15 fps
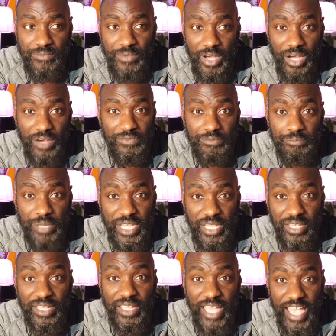of
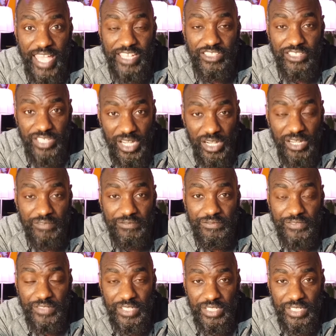being a
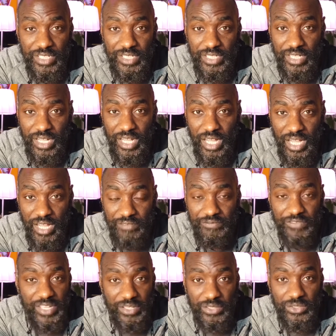tough
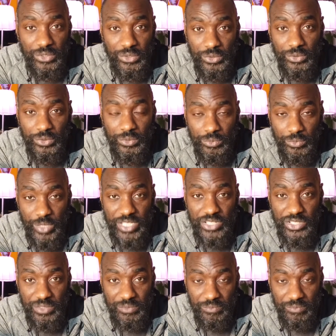vehicle which